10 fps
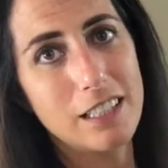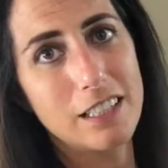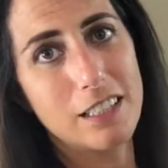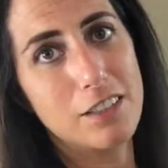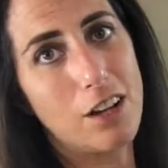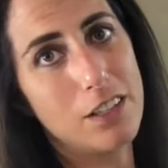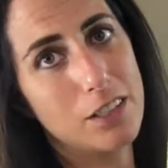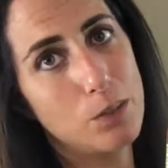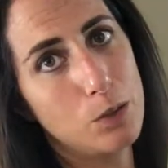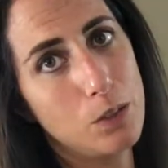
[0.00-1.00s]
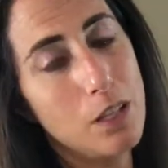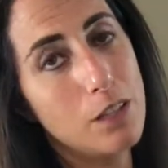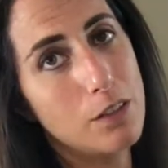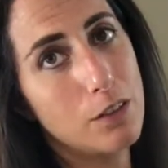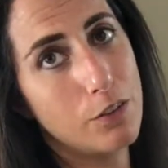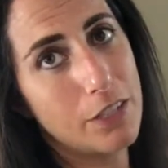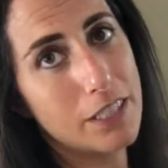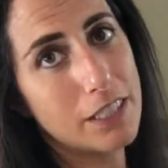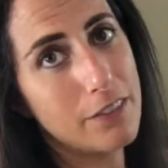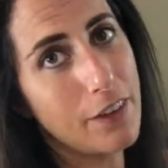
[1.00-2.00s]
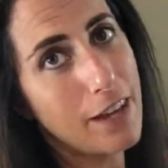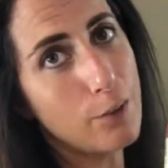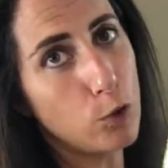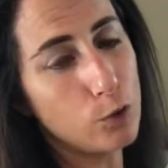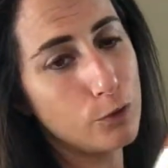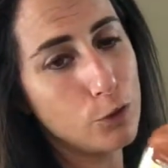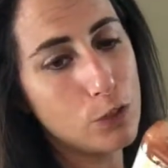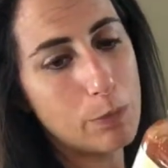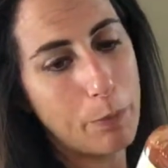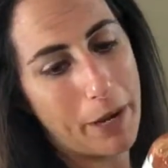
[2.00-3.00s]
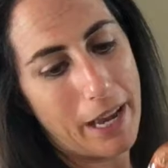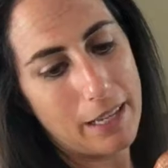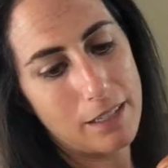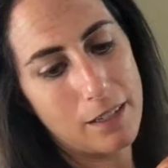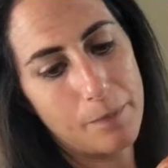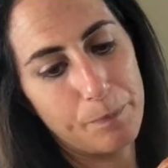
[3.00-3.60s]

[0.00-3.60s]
This is also 365 Whole Foods brand,